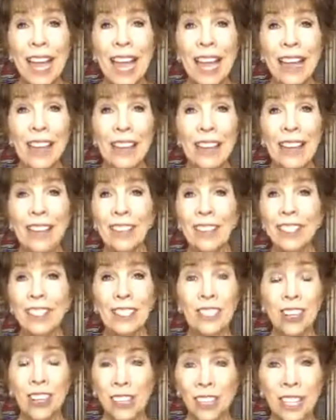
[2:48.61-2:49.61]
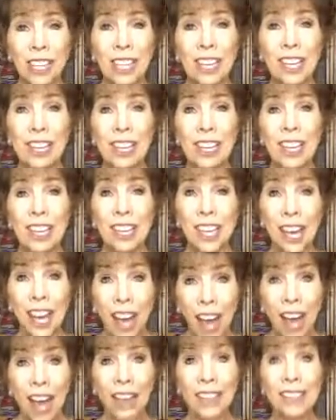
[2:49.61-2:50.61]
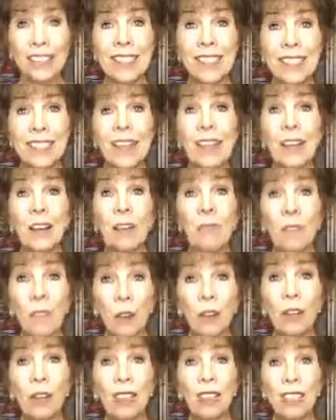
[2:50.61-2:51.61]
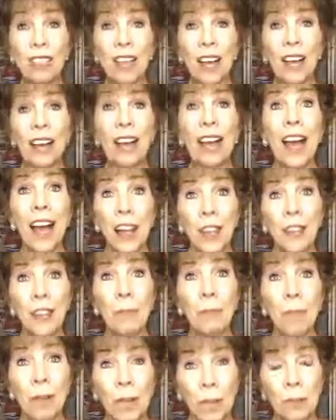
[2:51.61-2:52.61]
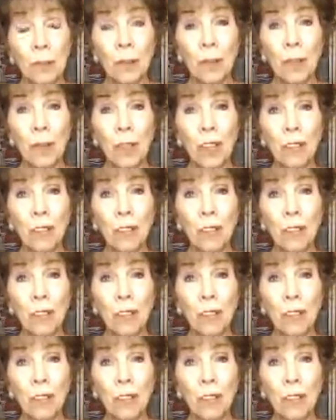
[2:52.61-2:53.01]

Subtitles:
And they're certainly not focused on other people.